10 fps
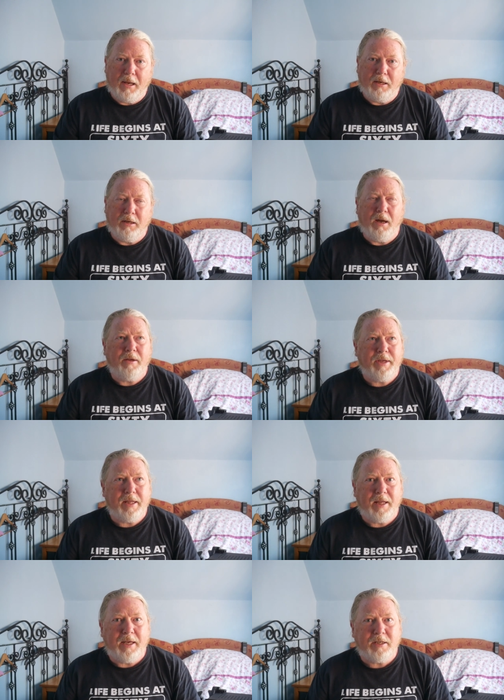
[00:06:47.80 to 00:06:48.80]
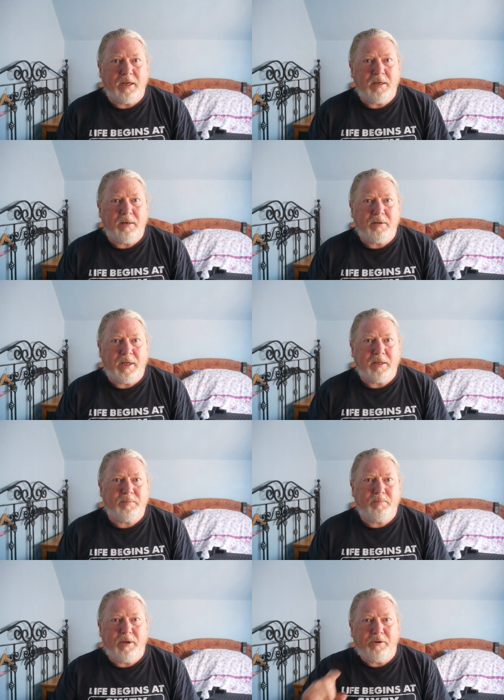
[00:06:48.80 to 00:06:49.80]
yeah, I think there's a there's
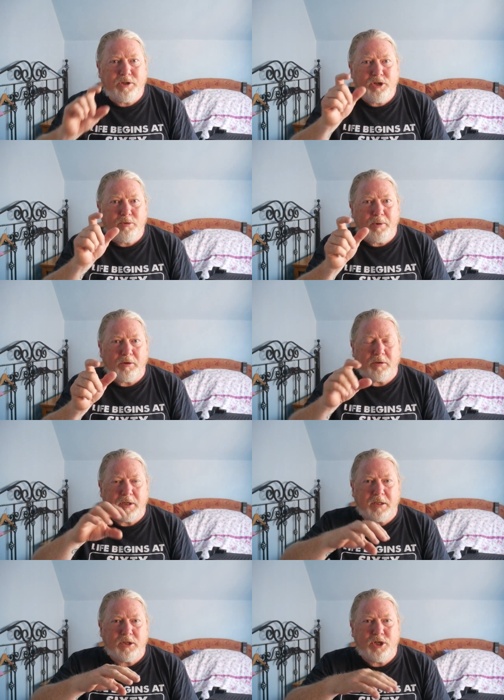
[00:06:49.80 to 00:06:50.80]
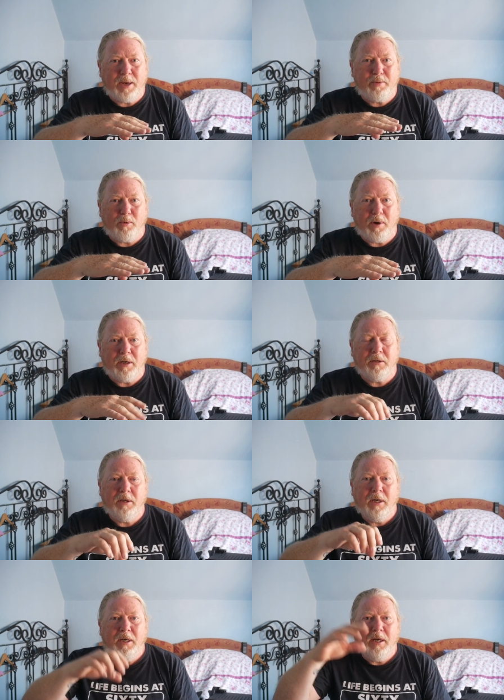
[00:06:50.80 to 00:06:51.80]
there are two models. There's a cheaper one
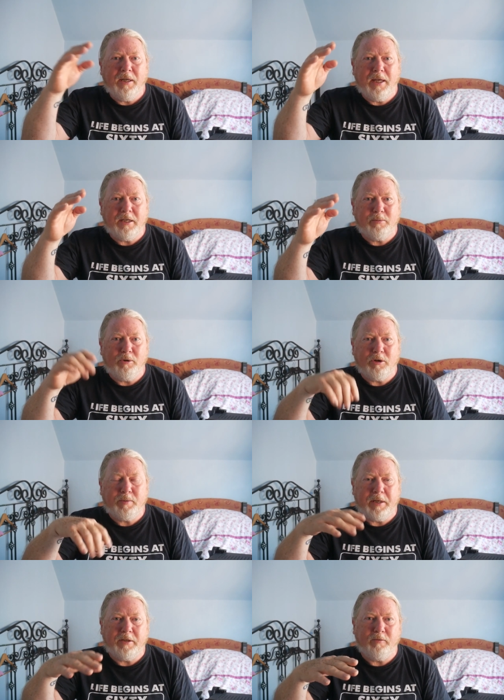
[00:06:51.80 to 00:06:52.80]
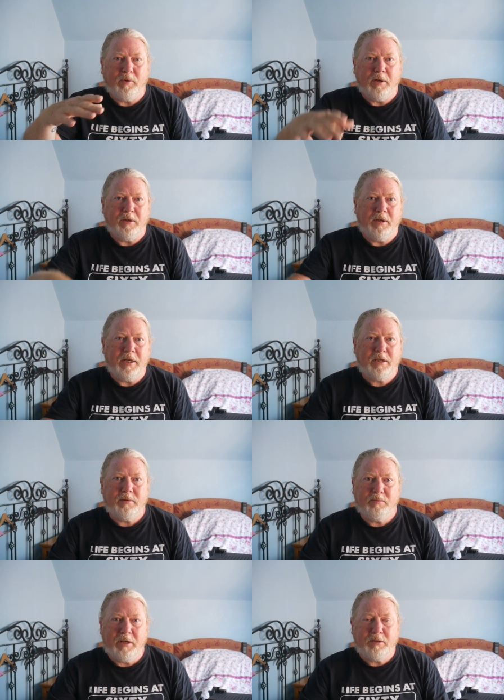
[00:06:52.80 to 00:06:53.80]
and there's a more expensive one. This
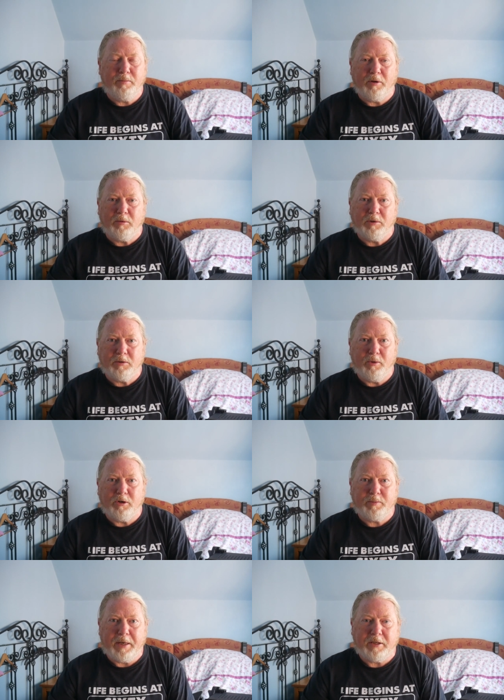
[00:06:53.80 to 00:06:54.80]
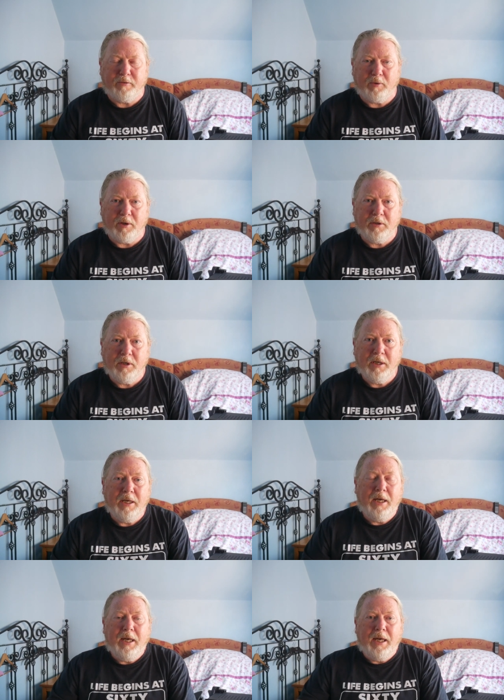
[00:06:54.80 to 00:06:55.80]
this model was a more expensive one.
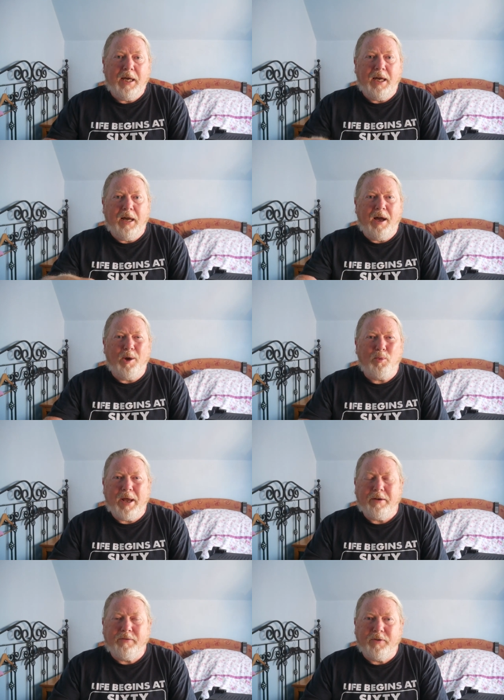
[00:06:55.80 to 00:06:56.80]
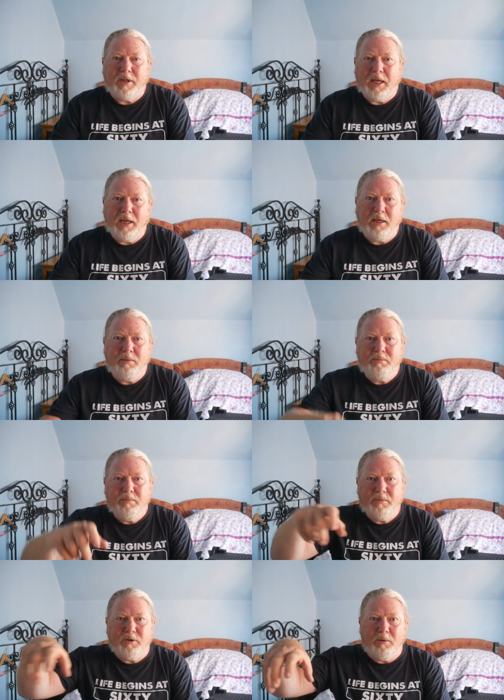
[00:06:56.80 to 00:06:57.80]
Uh, I went for the
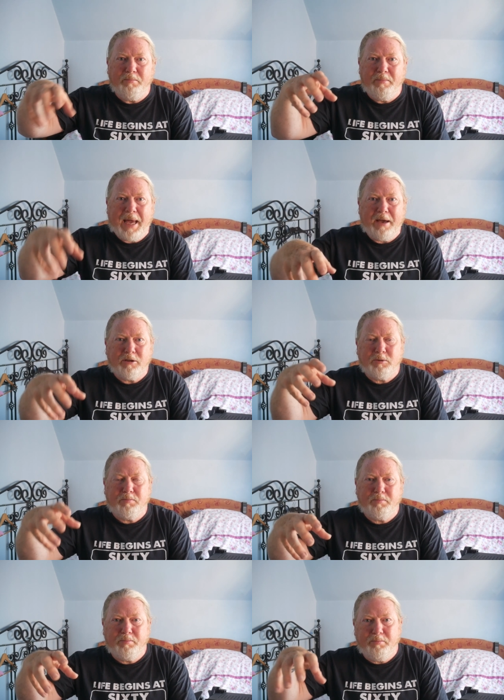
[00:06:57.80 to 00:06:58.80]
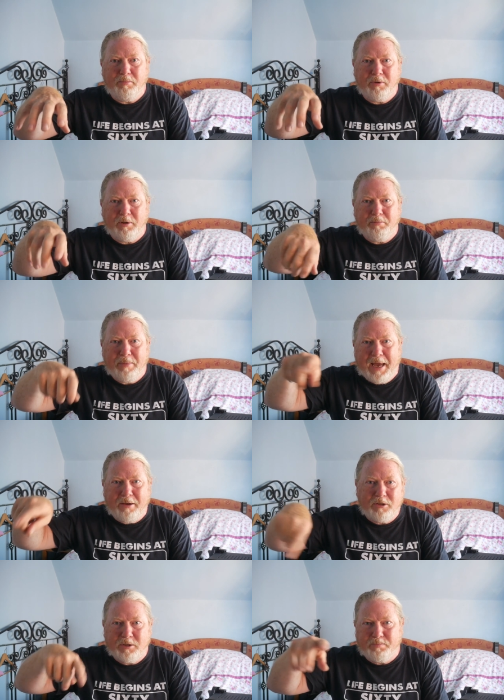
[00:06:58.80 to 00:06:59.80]
sort of mouse the
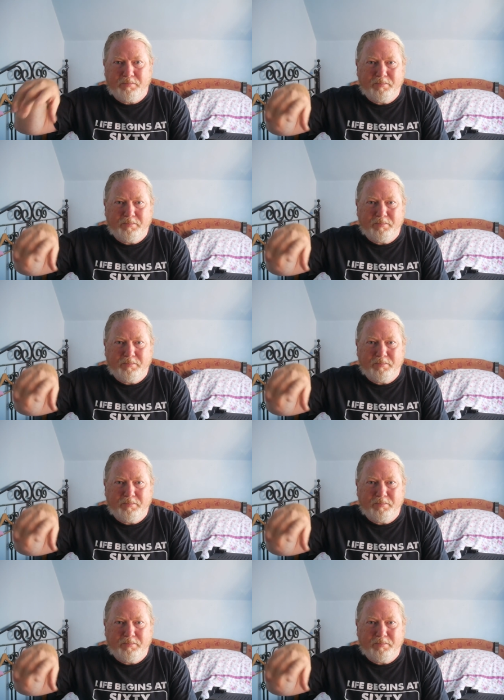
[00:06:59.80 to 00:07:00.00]
mouse